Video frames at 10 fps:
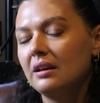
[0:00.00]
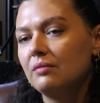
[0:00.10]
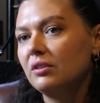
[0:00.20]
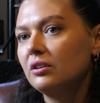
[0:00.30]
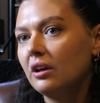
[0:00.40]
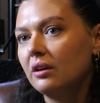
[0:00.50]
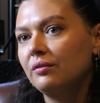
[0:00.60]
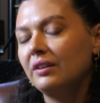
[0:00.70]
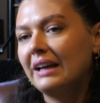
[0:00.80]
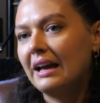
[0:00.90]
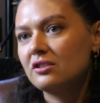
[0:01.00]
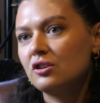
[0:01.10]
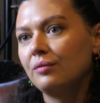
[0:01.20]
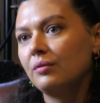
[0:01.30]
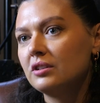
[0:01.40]
in return for
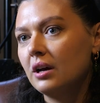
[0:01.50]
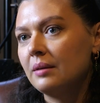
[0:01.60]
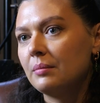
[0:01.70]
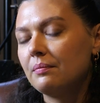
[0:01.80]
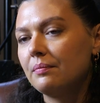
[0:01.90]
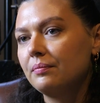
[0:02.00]
cash in retirement.